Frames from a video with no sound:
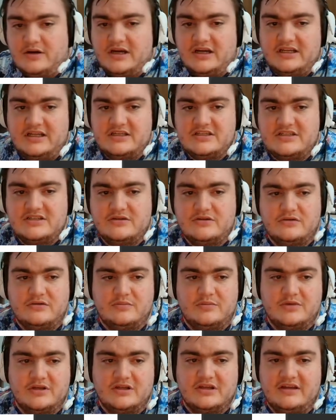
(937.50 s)
I need to
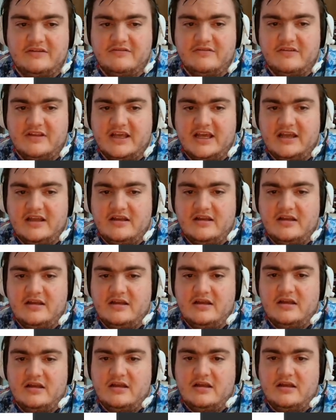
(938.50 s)
build a flat
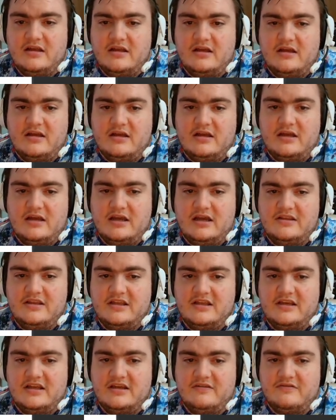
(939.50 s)
and
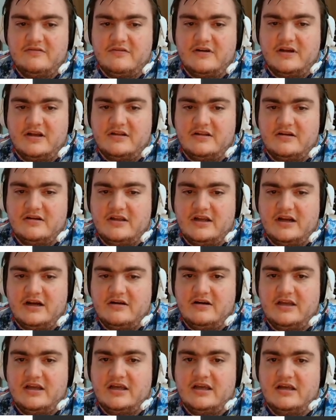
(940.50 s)
then a front little
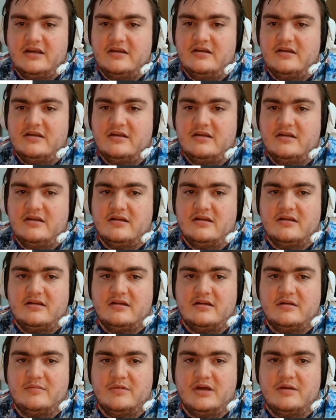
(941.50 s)
area.
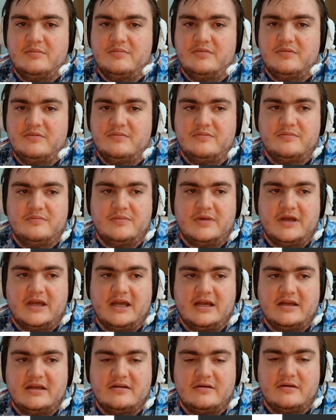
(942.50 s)
Come up,
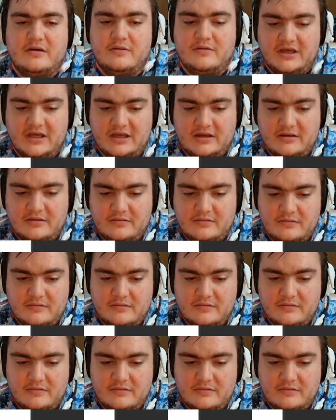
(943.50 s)
back, okay.